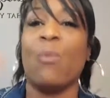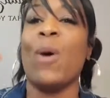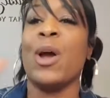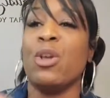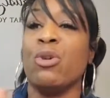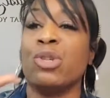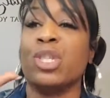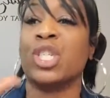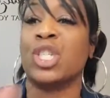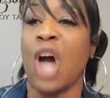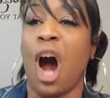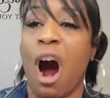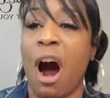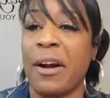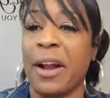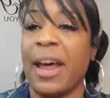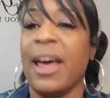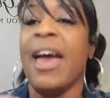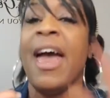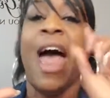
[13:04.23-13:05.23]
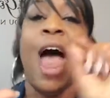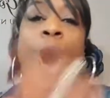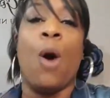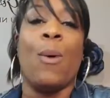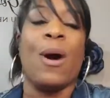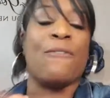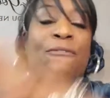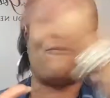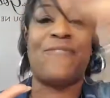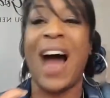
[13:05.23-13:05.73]
when you started, and
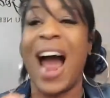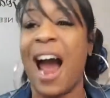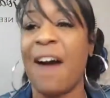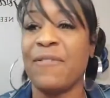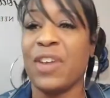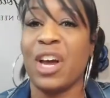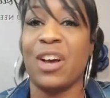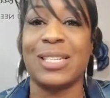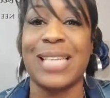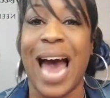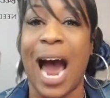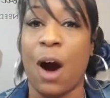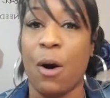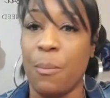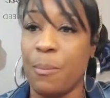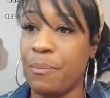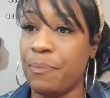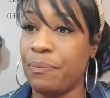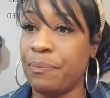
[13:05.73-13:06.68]
we're 5 years out.